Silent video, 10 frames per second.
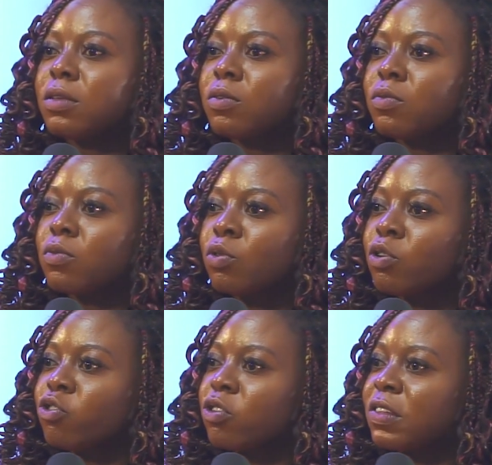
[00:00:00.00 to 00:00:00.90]
And
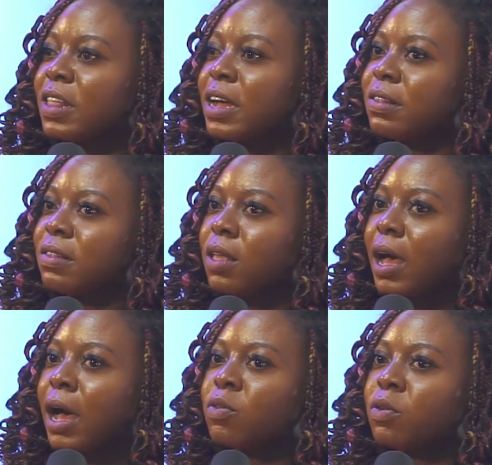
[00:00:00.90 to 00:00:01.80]
not just
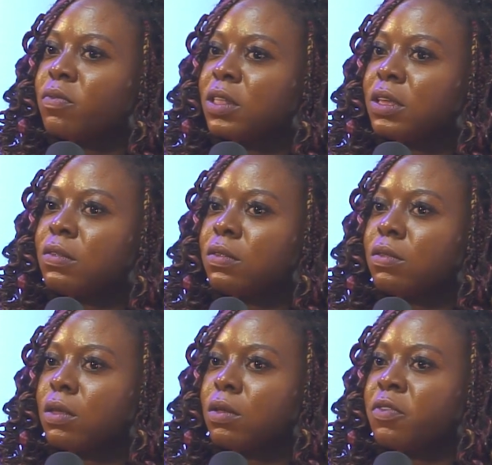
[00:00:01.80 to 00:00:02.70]
that, out
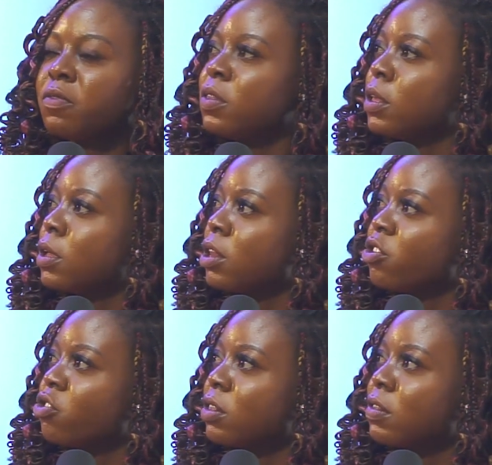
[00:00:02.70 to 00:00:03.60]
of these
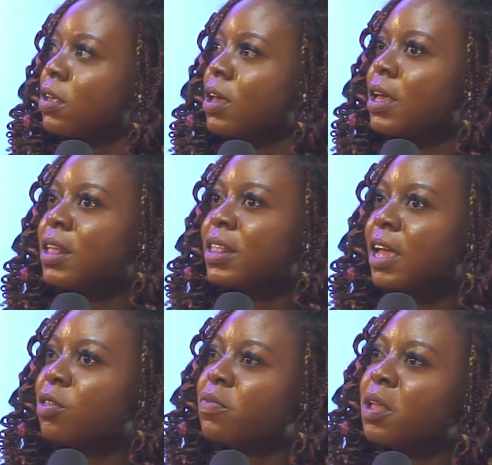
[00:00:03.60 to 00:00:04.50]
15 clean sheets,
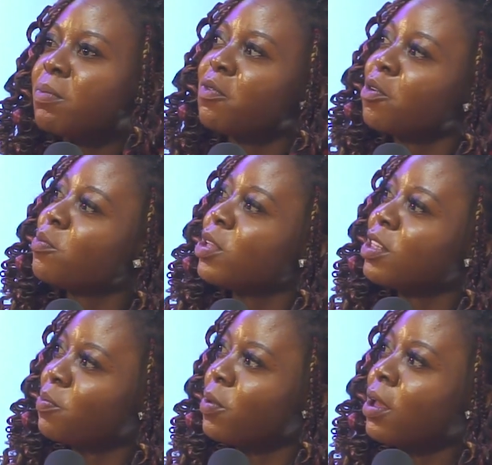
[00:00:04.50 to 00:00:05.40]
10 of them
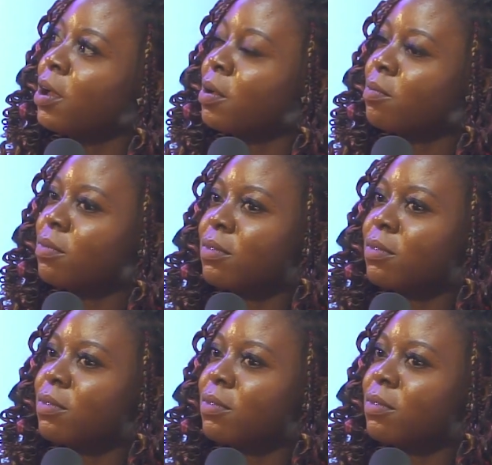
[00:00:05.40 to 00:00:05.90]
have come in this